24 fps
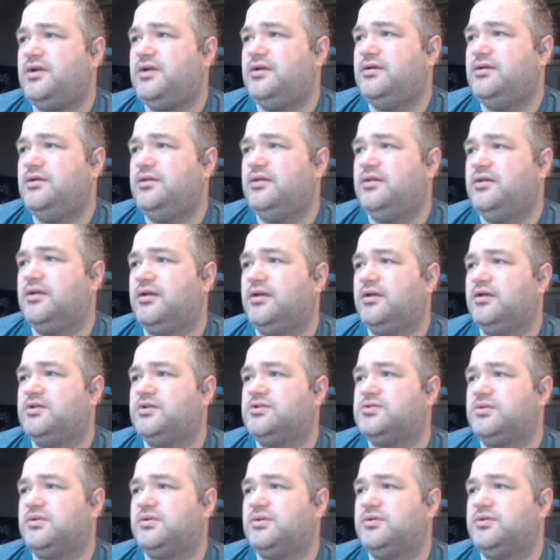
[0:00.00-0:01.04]

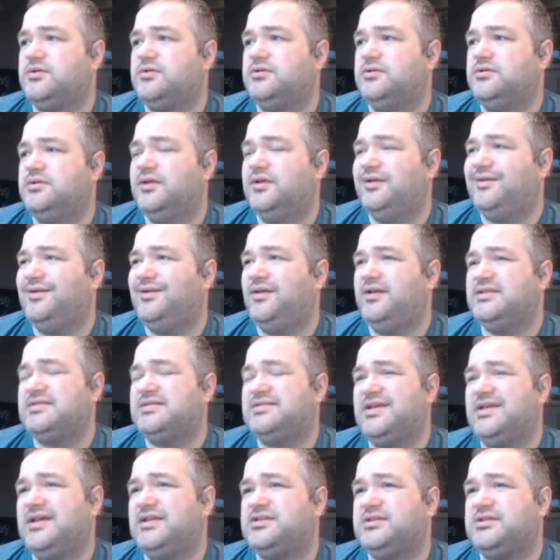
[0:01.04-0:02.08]
control, you can
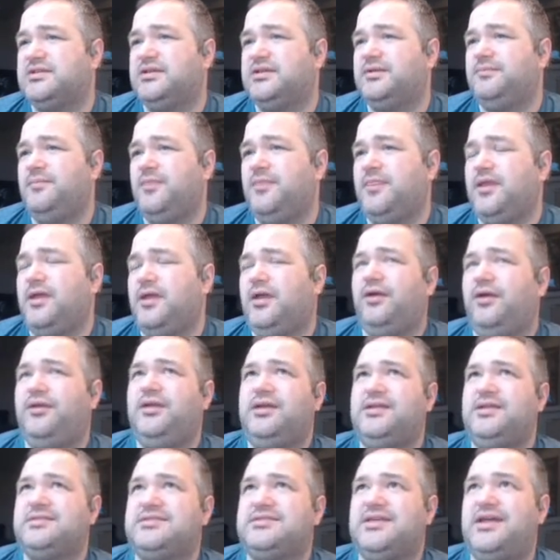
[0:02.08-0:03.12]
essentially, you
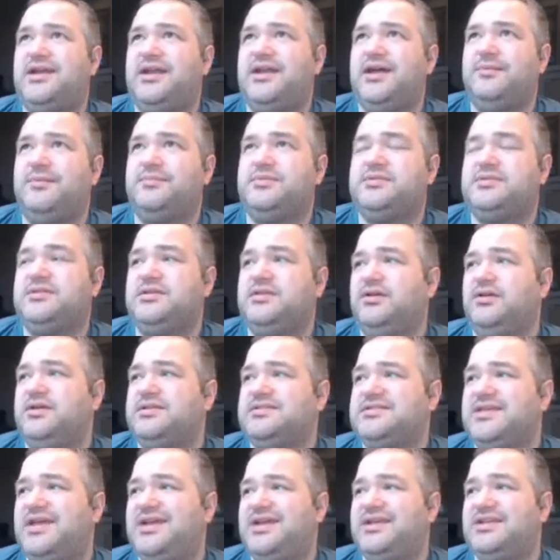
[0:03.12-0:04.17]
can set
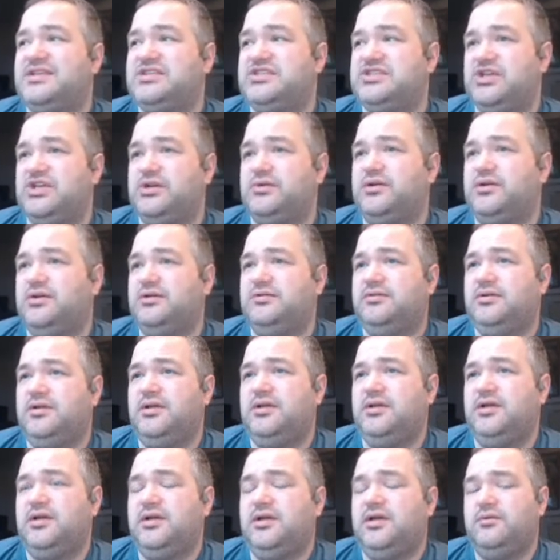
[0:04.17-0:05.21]
it to 0,
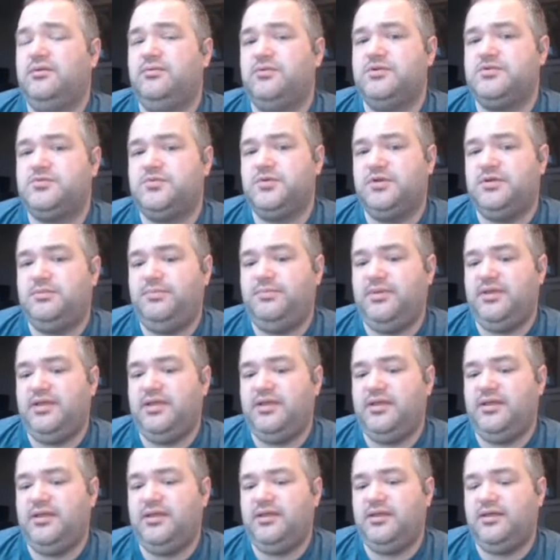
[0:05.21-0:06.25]
which would
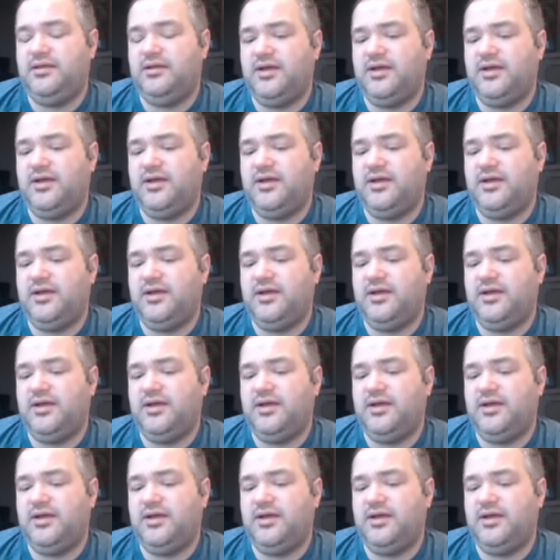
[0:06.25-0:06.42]
be